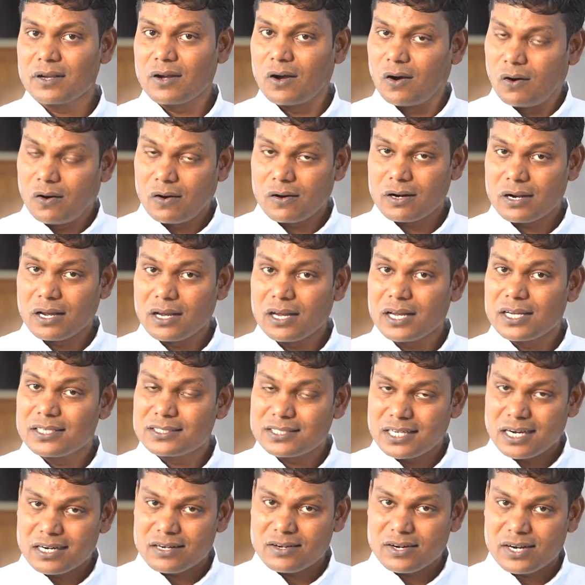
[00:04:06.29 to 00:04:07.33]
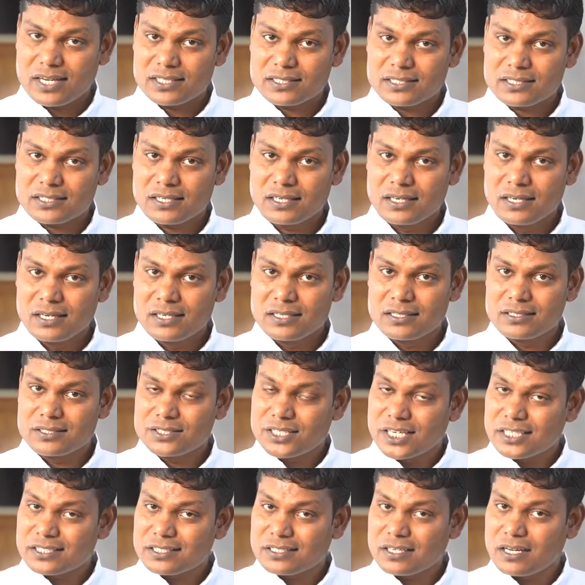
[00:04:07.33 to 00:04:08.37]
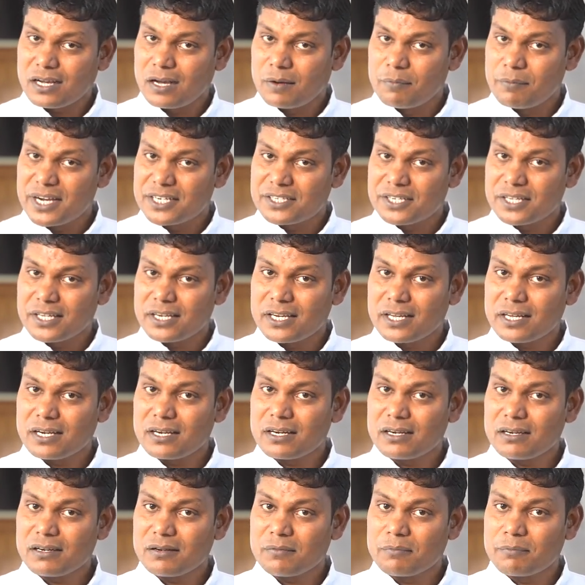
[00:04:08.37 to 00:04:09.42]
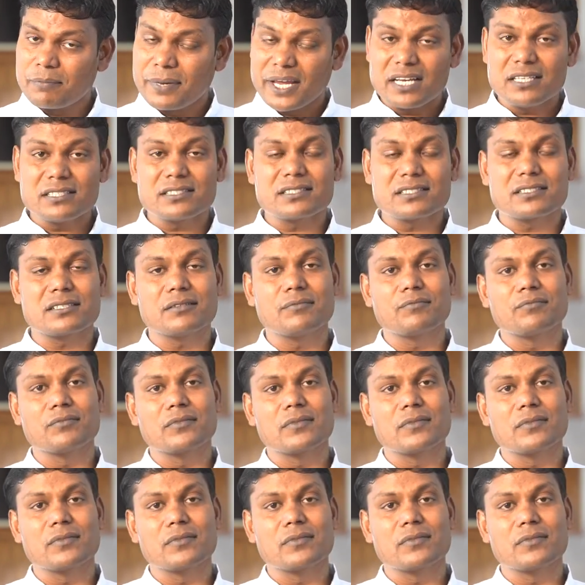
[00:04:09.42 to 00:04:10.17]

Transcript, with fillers: or is our trust just a material based